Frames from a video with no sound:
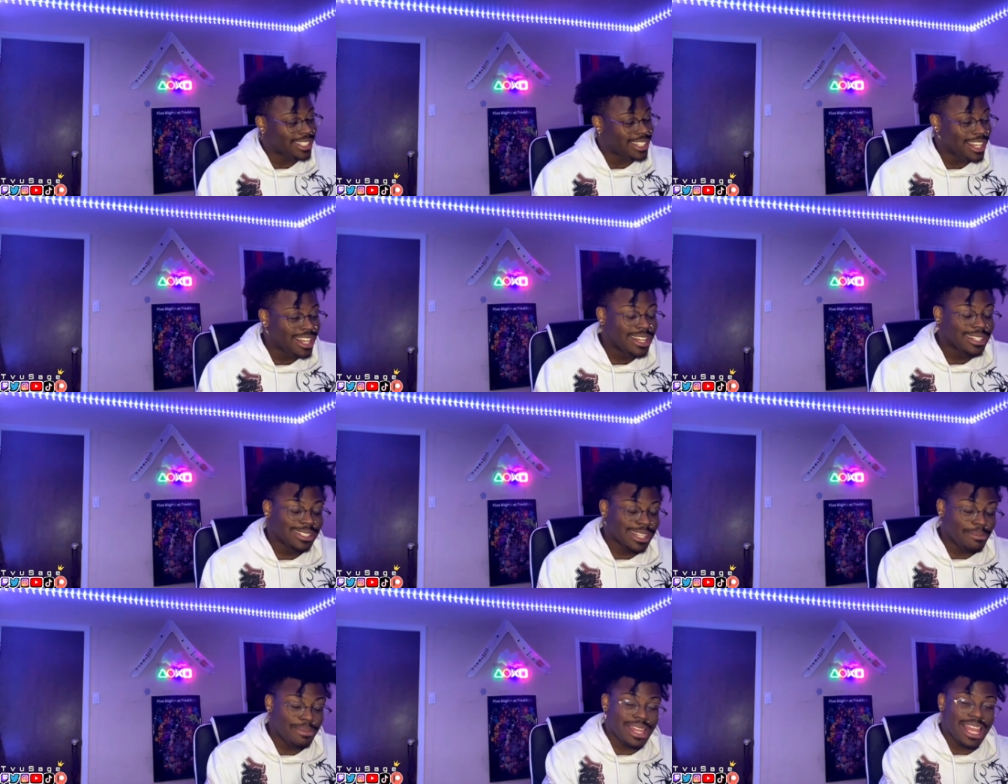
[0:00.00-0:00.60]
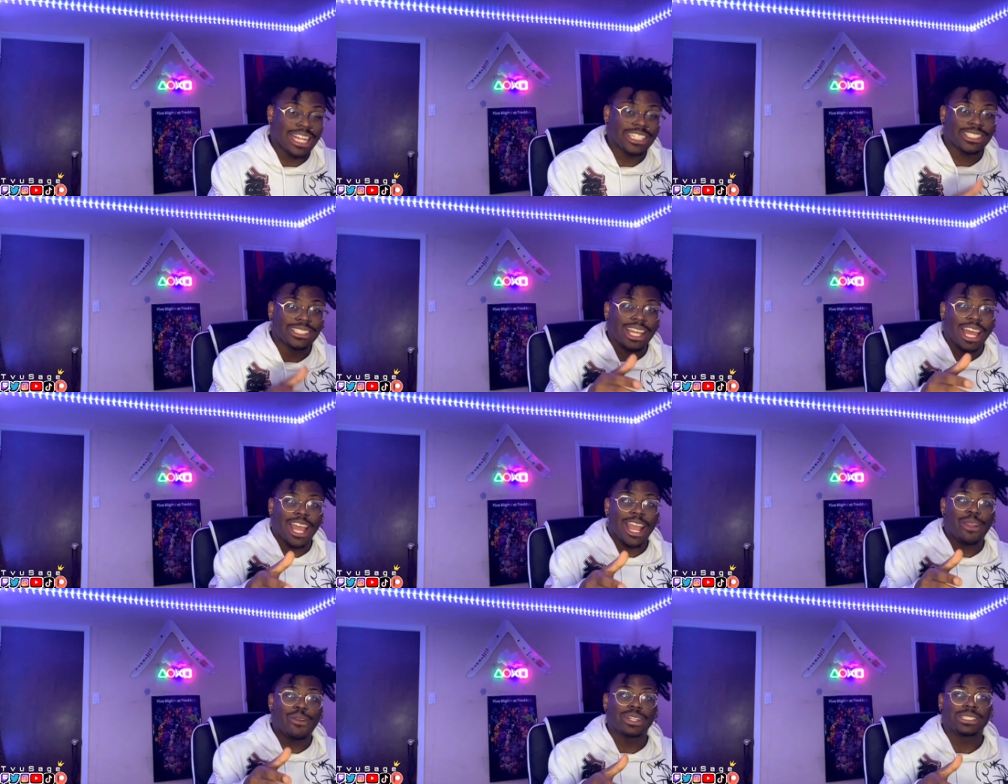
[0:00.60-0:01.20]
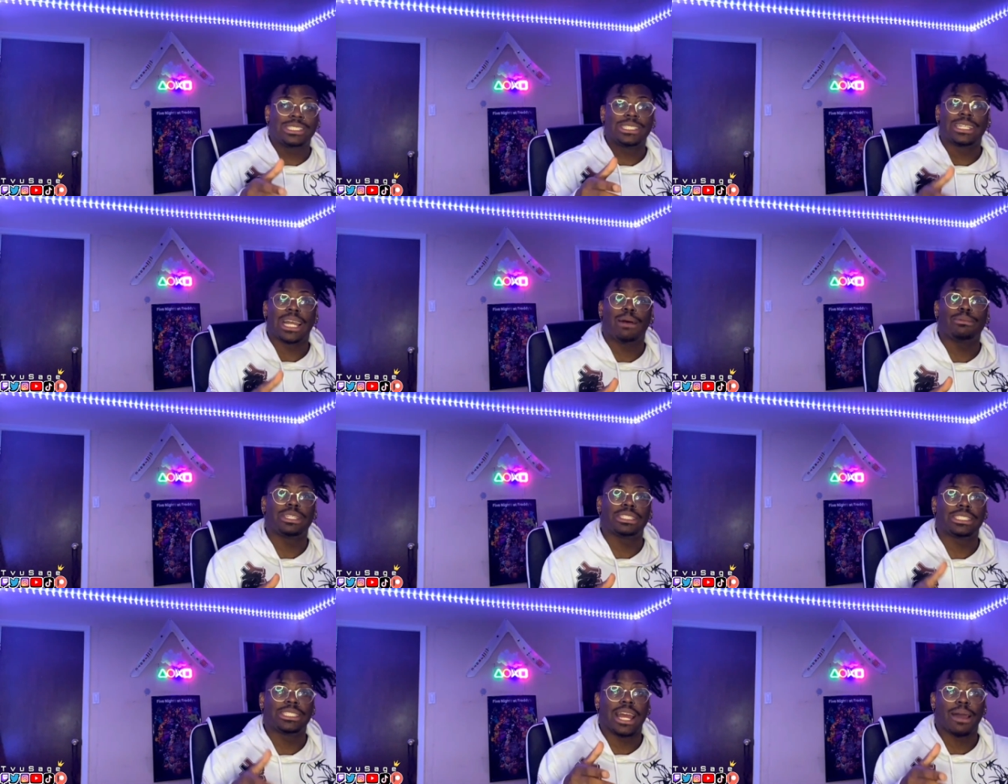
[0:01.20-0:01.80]
So let me ask you a question in the
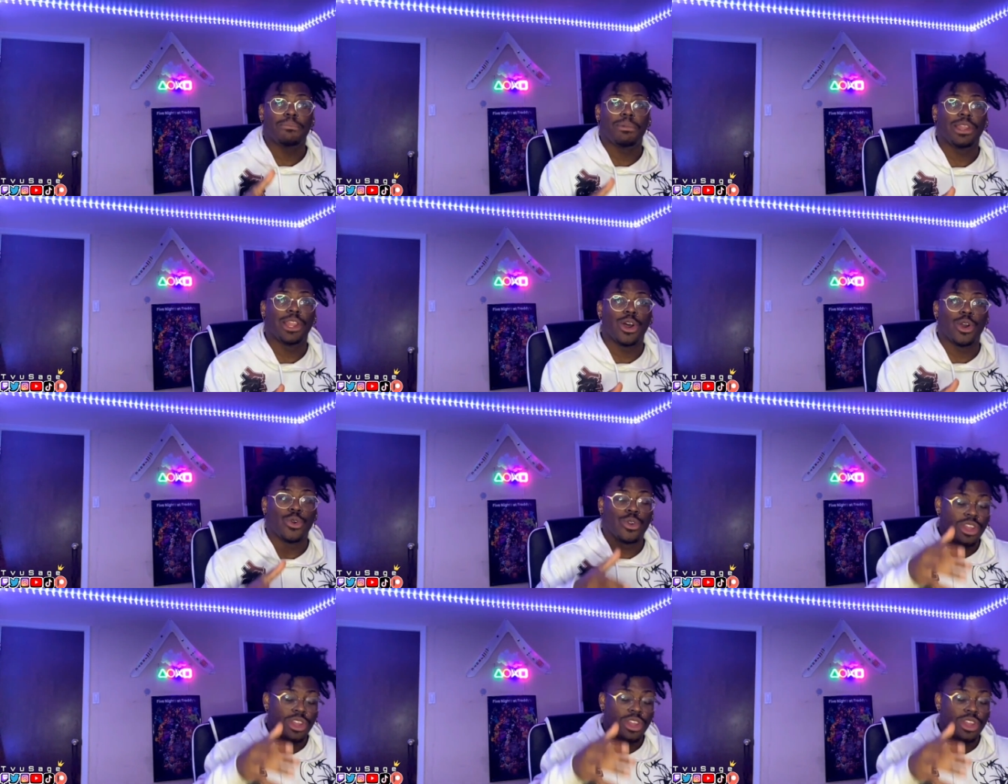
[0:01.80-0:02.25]
comment section down below.